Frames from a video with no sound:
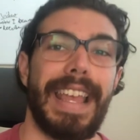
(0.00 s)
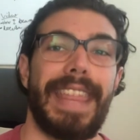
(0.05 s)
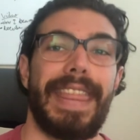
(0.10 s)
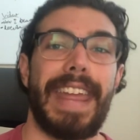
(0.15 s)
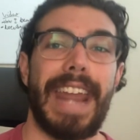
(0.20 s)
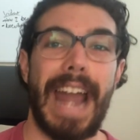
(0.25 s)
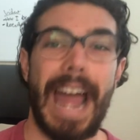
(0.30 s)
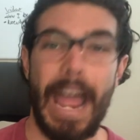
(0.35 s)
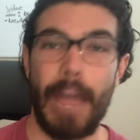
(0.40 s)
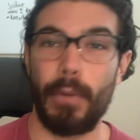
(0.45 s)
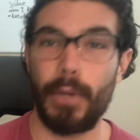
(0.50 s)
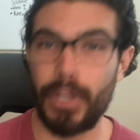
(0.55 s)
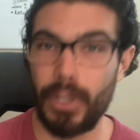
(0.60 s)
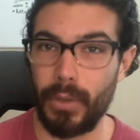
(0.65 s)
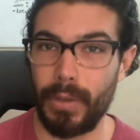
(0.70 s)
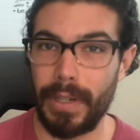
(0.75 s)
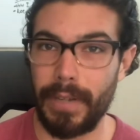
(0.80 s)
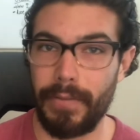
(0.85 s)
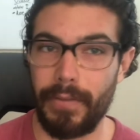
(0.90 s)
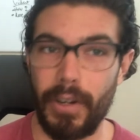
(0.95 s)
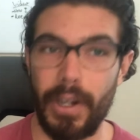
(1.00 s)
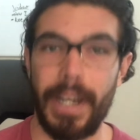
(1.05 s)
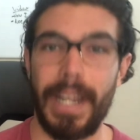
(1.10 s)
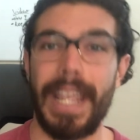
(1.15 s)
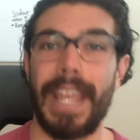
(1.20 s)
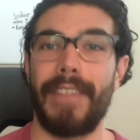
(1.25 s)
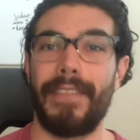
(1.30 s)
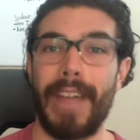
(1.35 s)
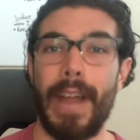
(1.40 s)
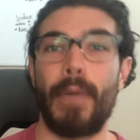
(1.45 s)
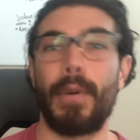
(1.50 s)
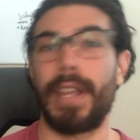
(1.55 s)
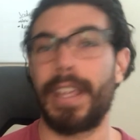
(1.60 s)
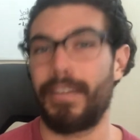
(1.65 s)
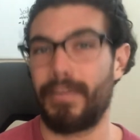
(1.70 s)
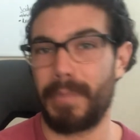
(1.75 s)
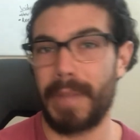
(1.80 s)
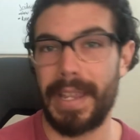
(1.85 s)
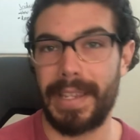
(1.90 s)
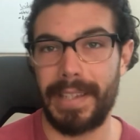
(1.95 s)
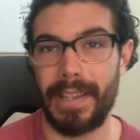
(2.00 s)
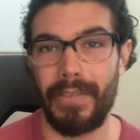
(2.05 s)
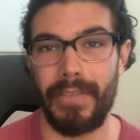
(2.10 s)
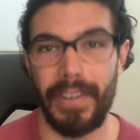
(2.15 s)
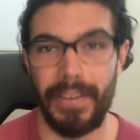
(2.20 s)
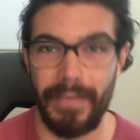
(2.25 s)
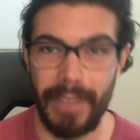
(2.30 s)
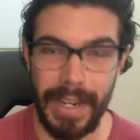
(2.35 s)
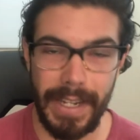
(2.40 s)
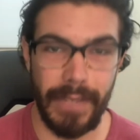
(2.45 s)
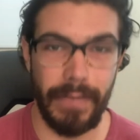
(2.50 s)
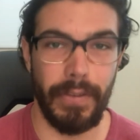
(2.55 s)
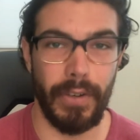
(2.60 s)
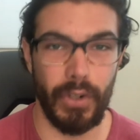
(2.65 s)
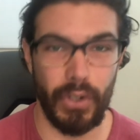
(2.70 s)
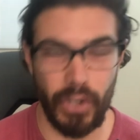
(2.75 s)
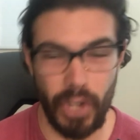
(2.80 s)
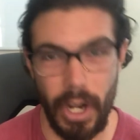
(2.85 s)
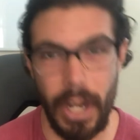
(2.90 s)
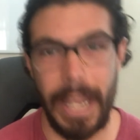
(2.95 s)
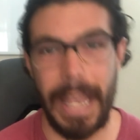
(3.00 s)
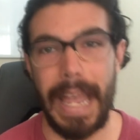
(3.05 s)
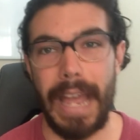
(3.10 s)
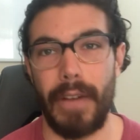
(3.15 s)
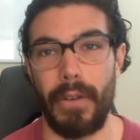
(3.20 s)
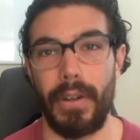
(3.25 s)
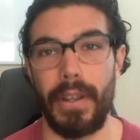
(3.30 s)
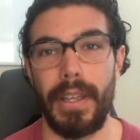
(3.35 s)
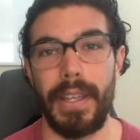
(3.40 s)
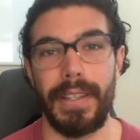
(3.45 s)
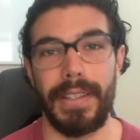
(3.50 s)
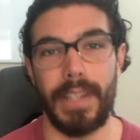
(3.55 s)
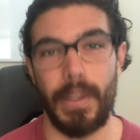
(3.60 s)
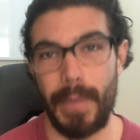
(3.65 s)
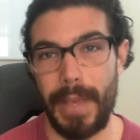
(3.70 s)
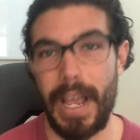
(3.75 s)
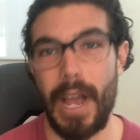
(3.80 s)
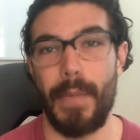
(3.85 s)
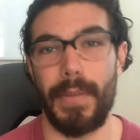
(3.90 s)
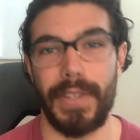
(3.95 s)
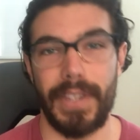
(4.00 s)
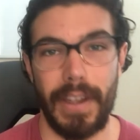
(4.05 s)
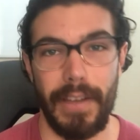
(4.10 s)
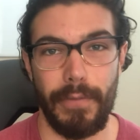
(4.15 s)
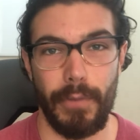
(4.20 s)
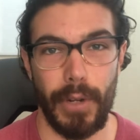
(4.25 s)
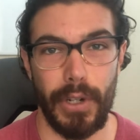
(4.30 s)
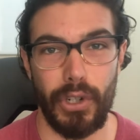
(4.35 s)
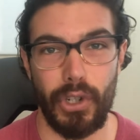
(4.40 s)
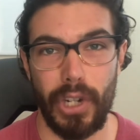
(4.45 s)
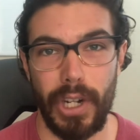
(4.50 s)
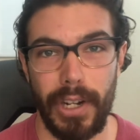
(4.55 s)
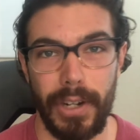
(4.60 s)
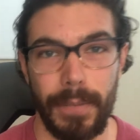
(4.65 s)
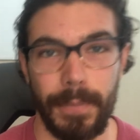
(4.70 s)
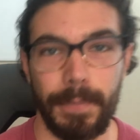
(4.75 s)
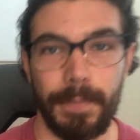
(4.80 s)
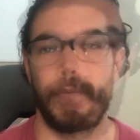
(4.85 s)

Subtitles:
that I would do different if I were to give myself advice for starting out to become a software engineer.